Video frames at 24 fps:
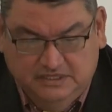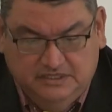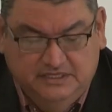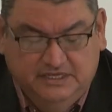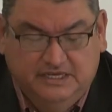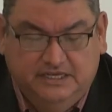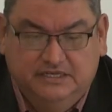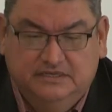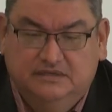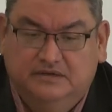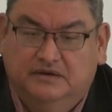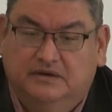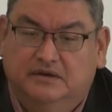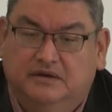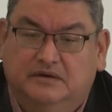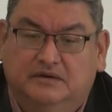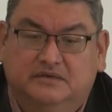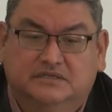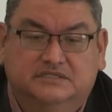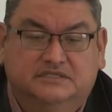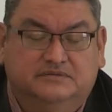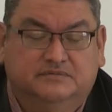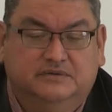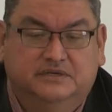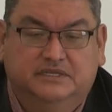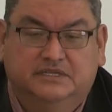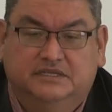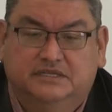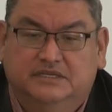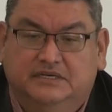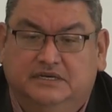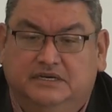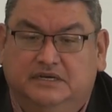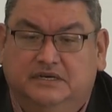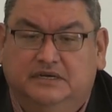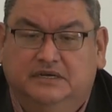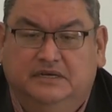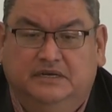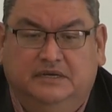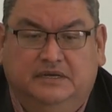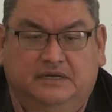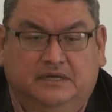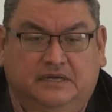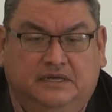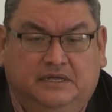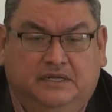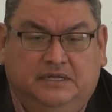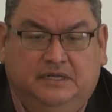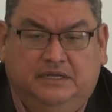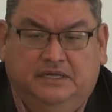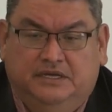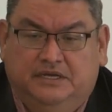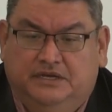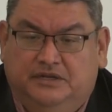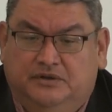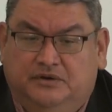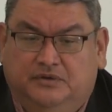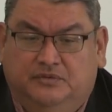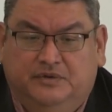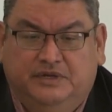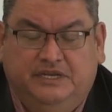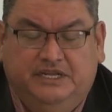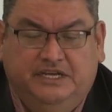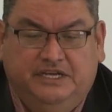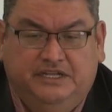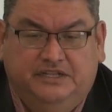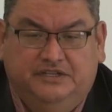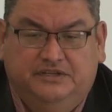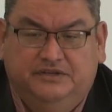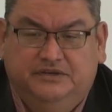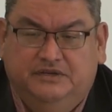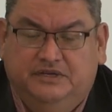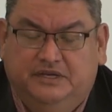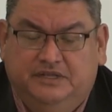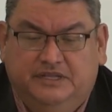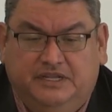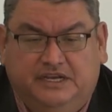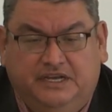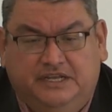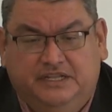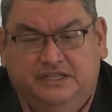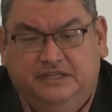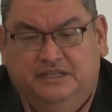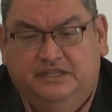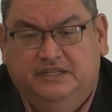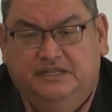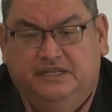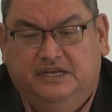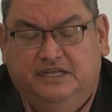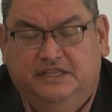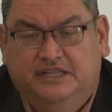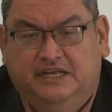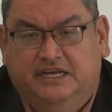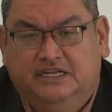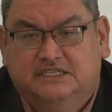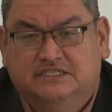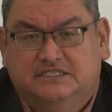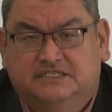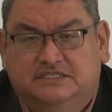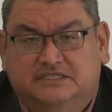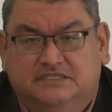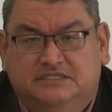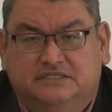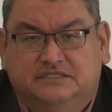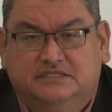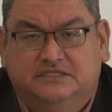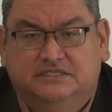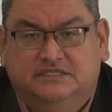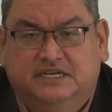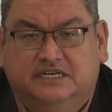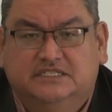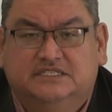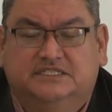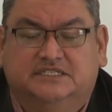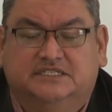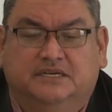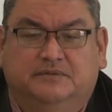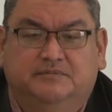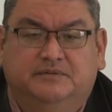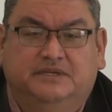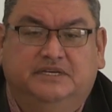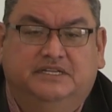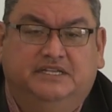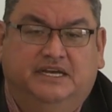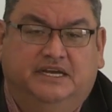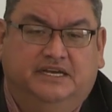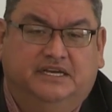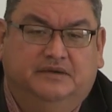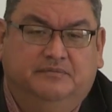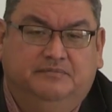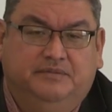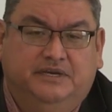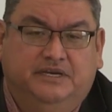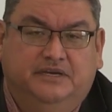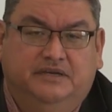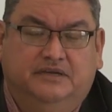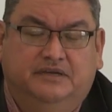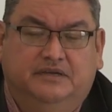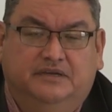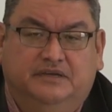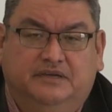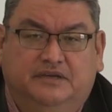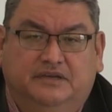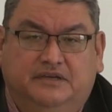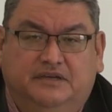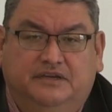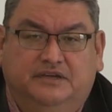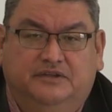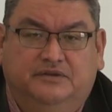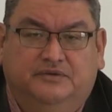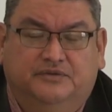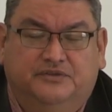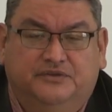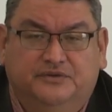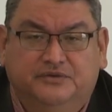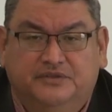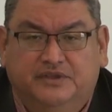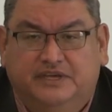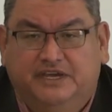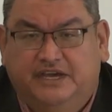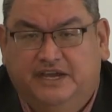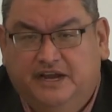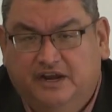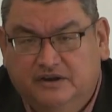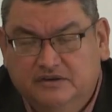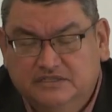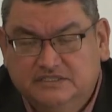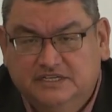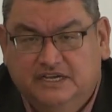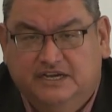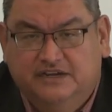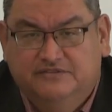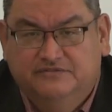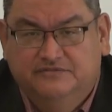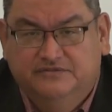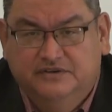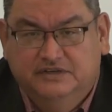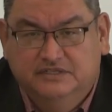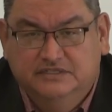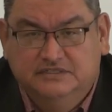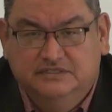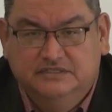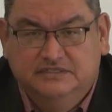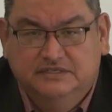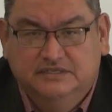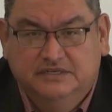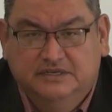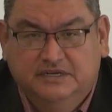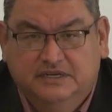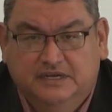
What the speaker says: dead dogs, with the, you know, we need to, and that's something that can be, you know, through the CARES Act funds.